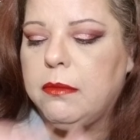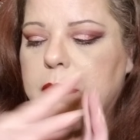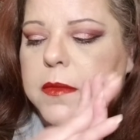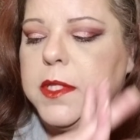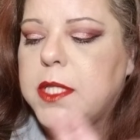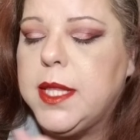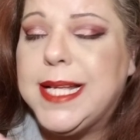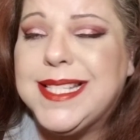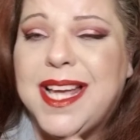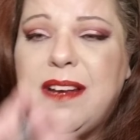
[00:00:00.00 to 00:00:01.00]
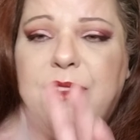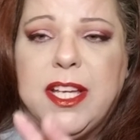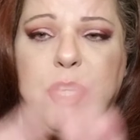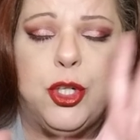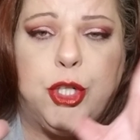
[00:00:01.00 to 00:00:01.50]
So that's kind of like
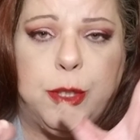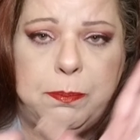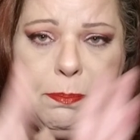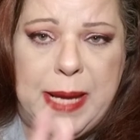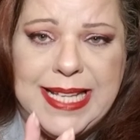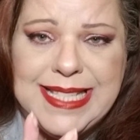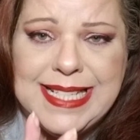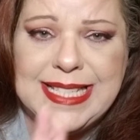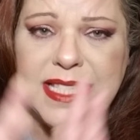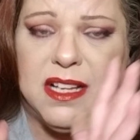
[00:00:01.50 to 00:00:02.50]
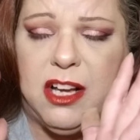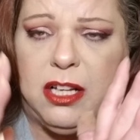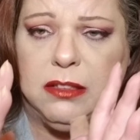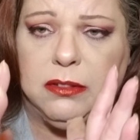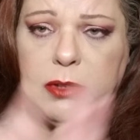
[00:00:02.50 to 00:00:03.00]
your basics
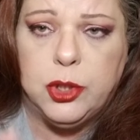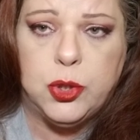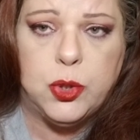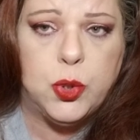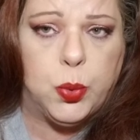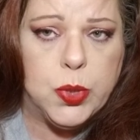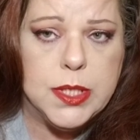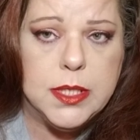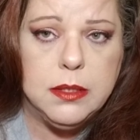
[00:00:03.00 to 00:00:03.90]
on tools.